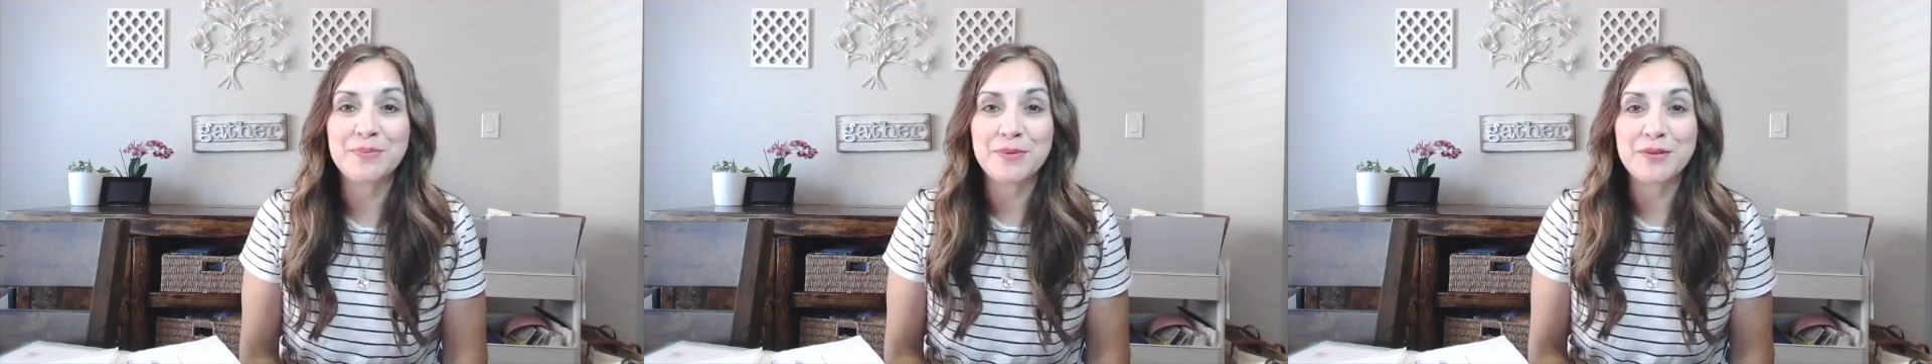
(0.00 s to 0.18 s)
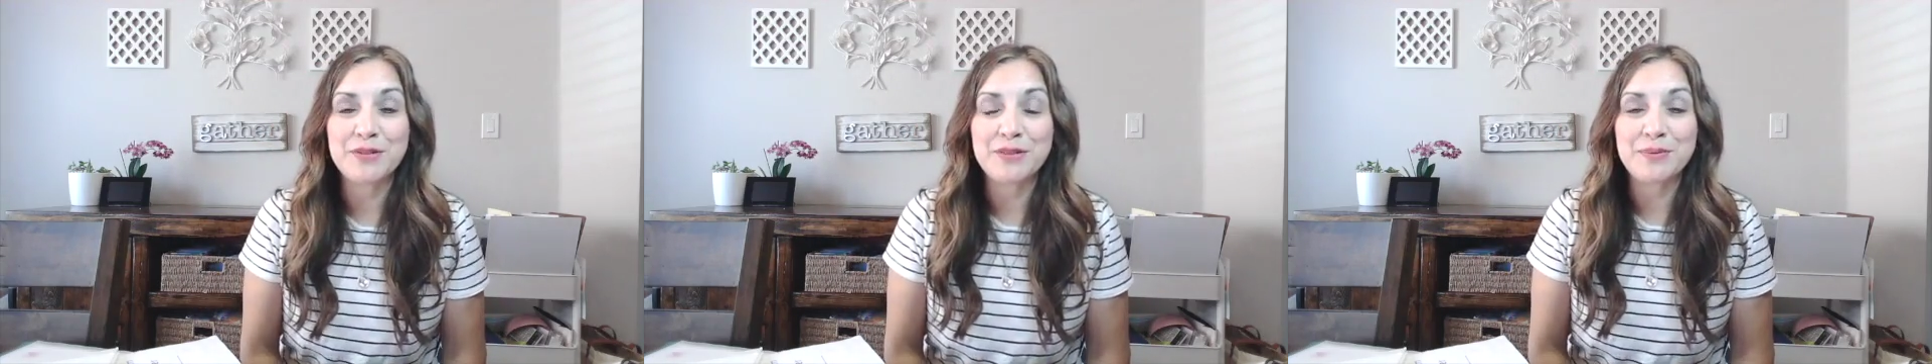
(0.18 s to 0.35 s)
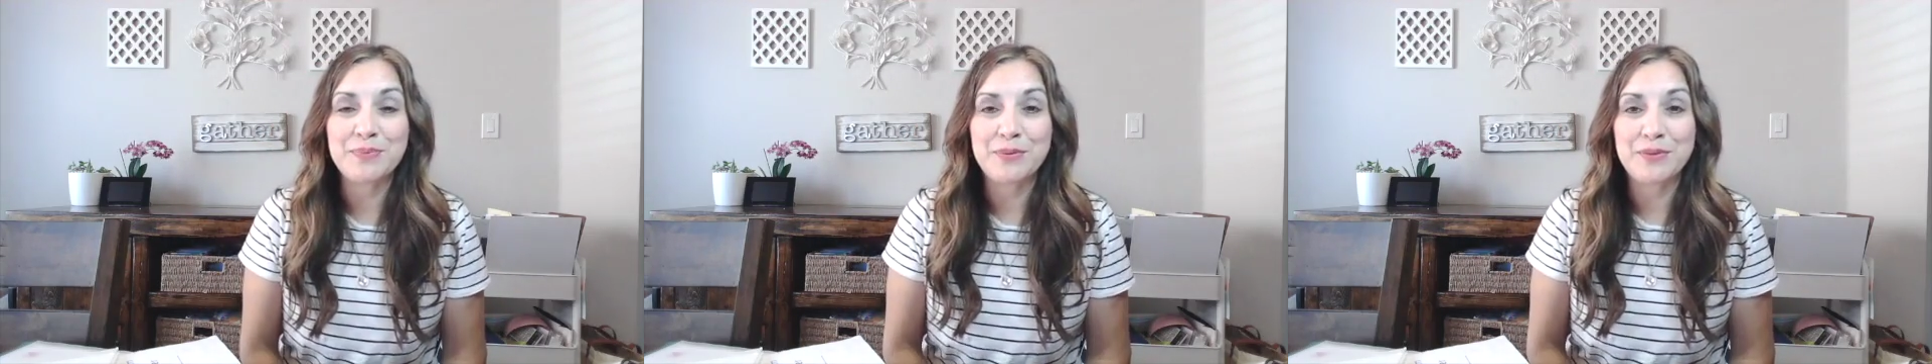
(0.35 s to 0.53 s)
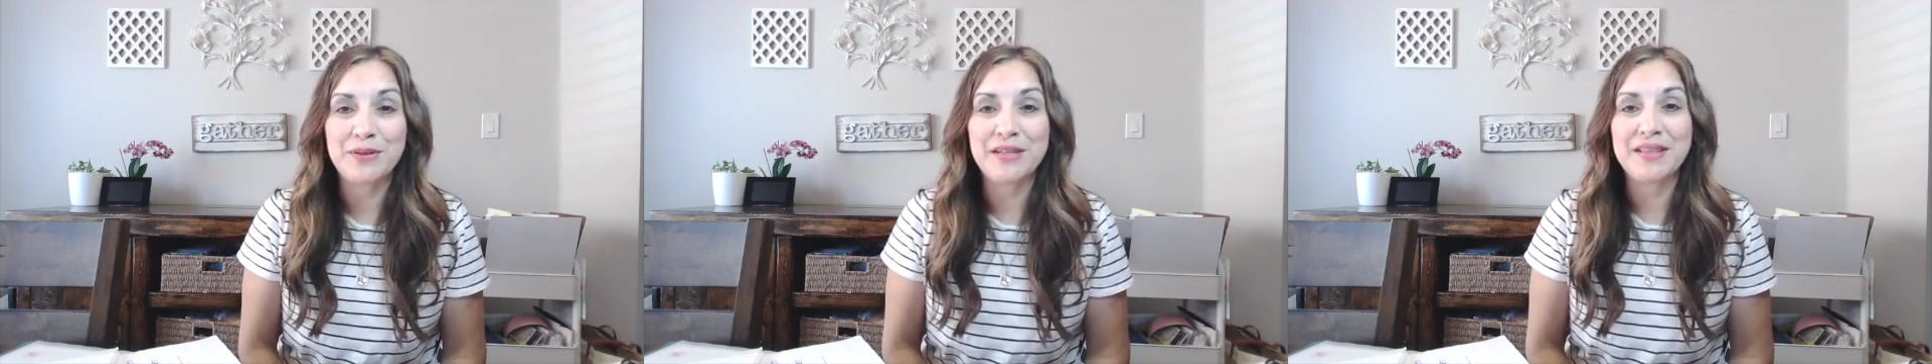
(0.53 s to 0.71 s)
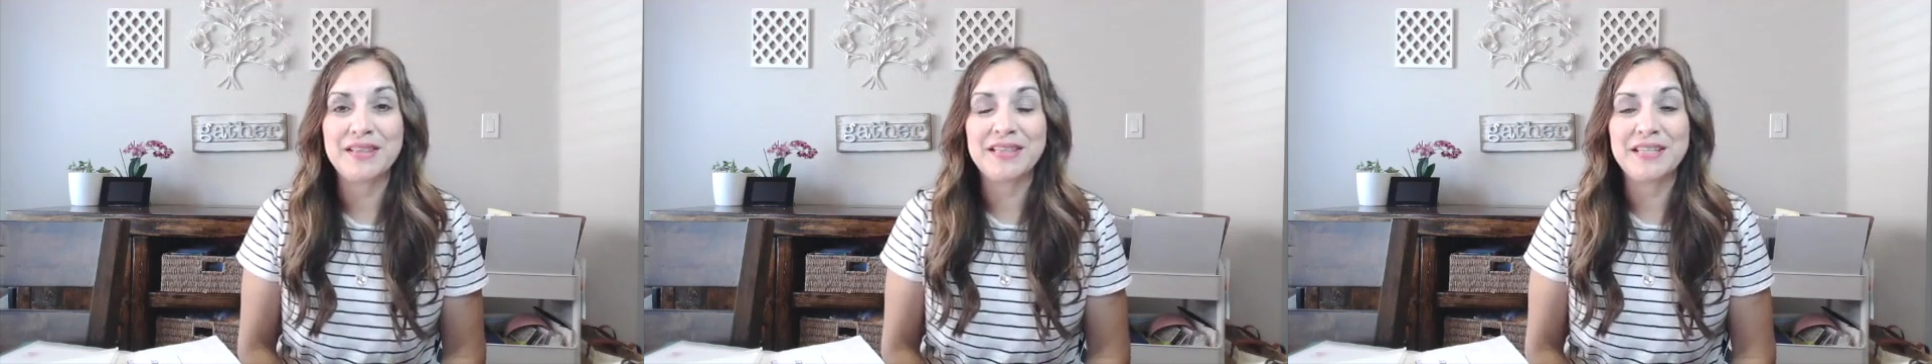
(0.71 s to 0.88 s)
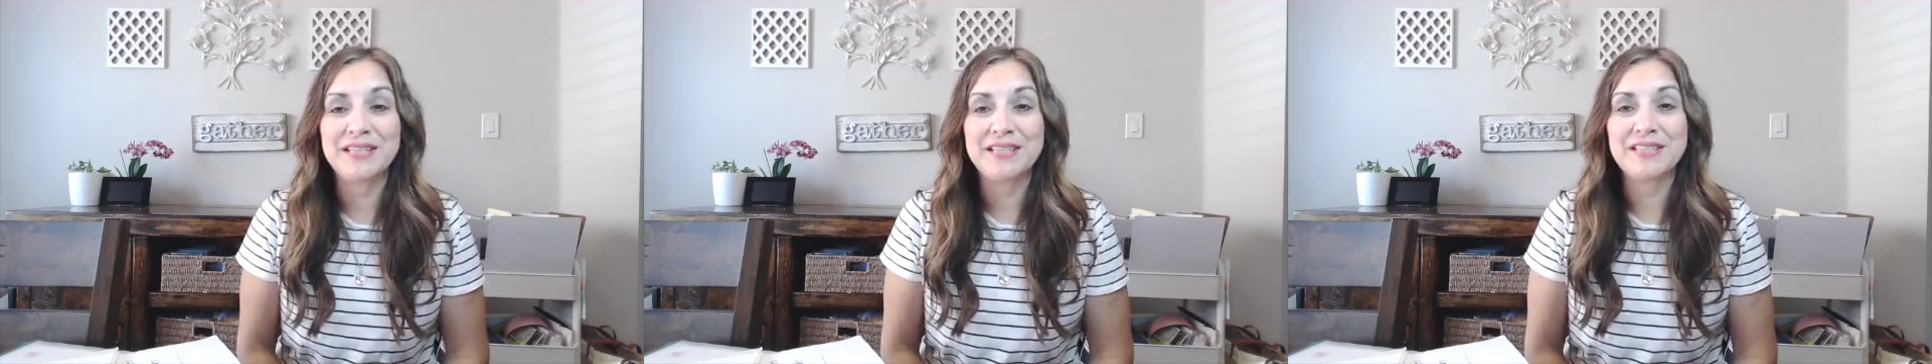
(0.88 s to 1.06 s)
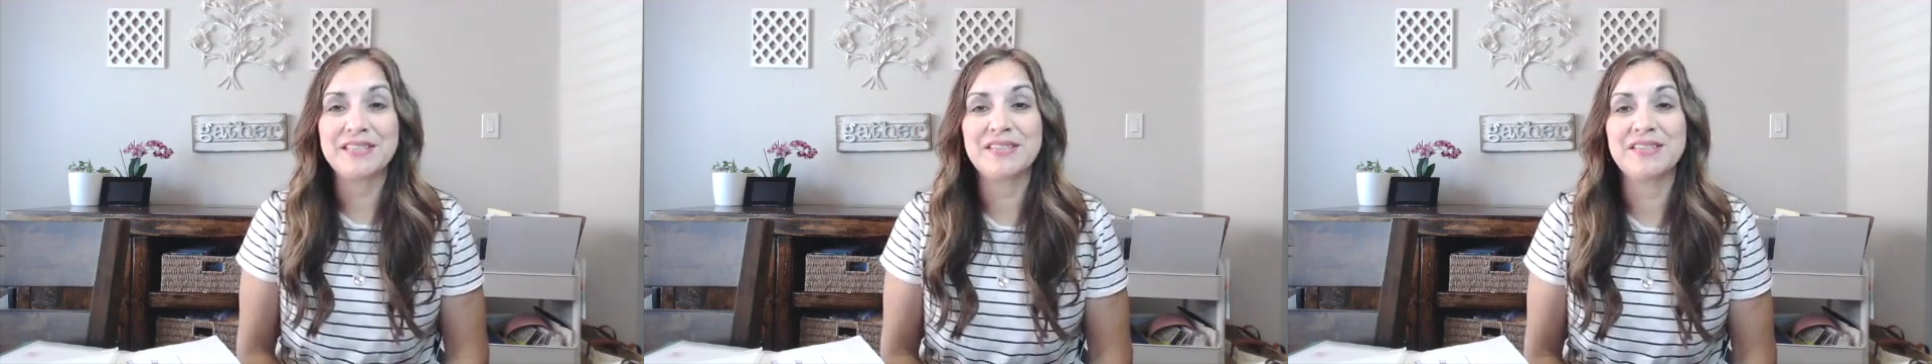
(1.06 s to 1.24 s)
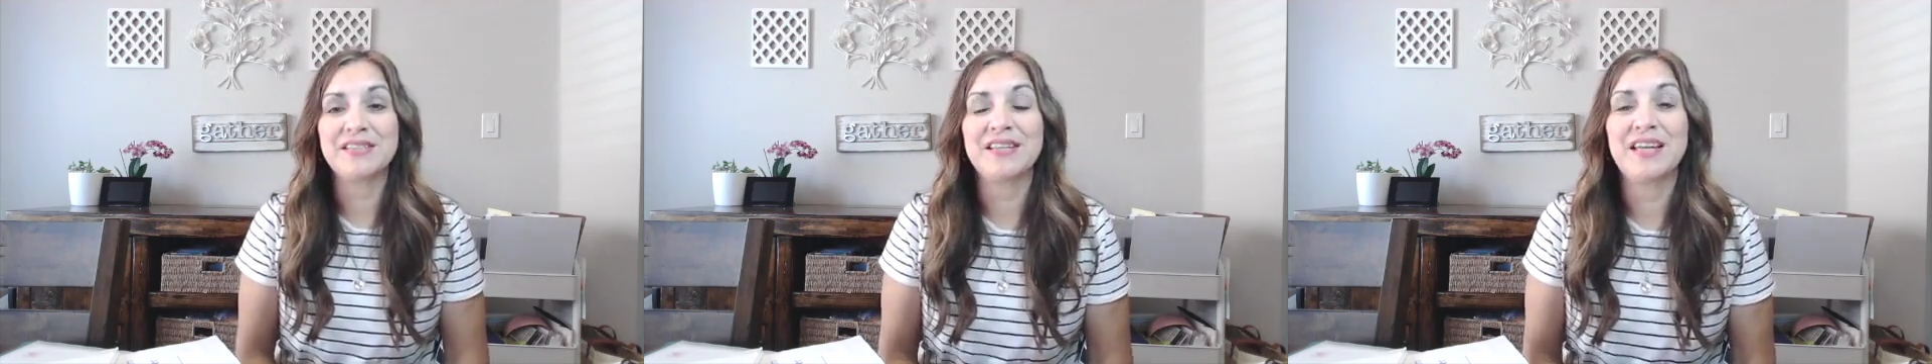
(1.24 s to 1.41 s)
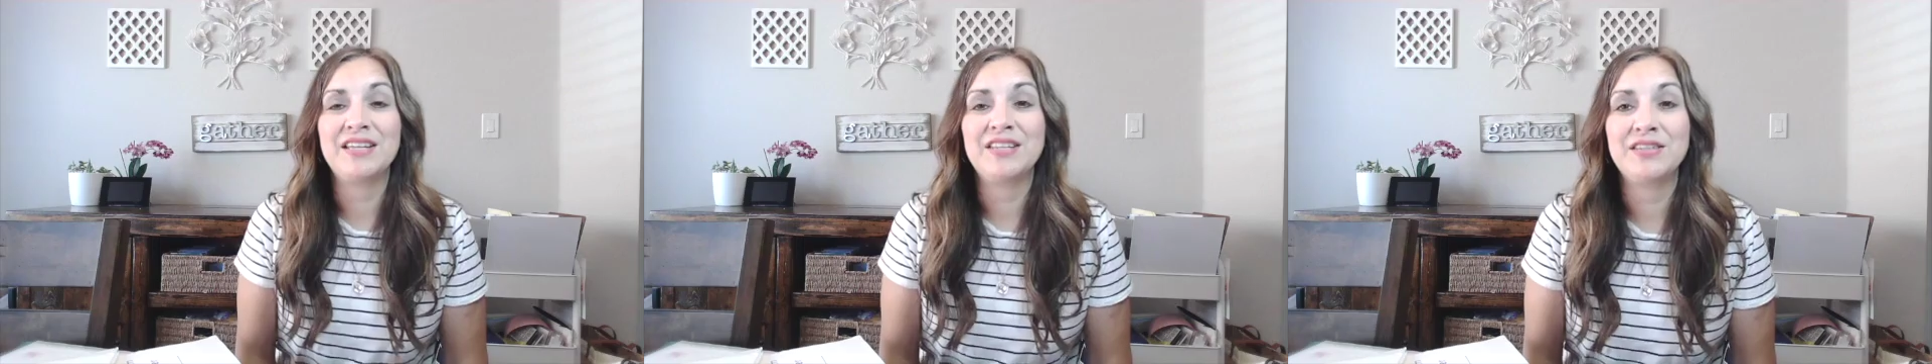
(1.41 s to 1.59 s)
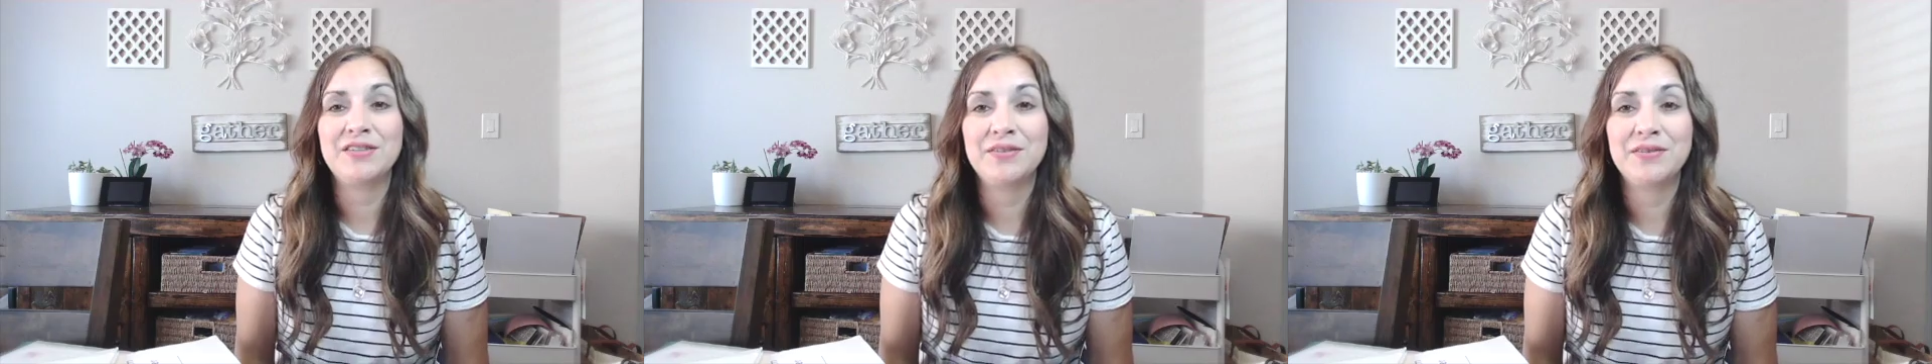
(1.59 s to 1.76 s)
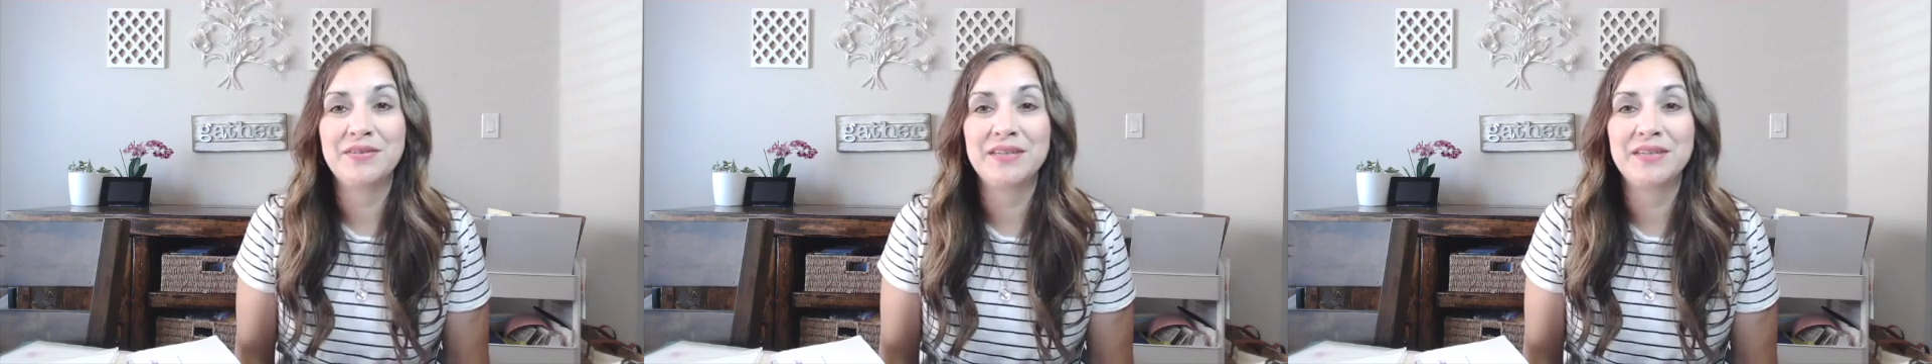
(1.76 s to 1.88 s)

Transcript: most important things so that you